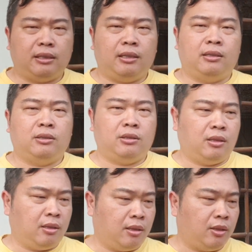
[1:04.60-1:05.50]
in
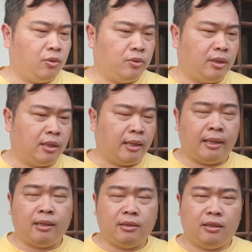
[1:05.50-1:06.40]
using
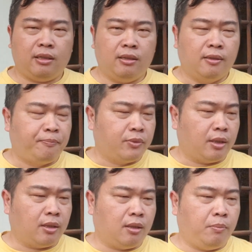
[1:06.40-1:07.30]
energy,
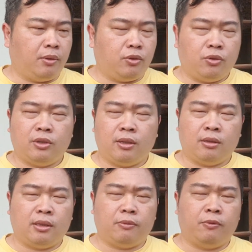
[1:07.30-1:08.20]
both
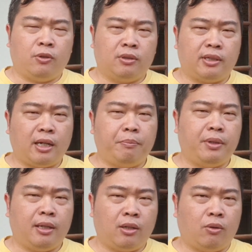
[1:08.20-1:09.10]
using it for
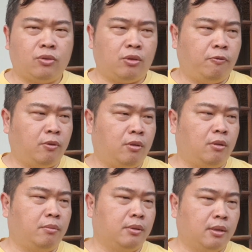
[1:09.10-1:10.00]
therapy and also
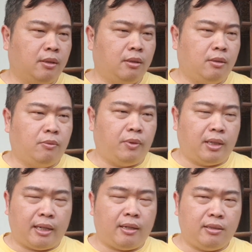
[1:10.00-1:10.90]
for
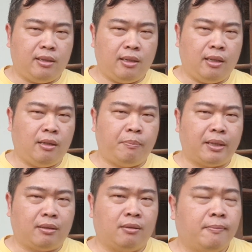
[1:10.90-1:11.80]
energy
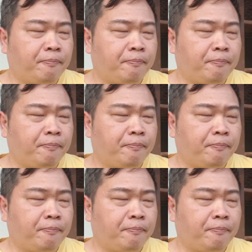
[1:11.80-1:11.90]
battle.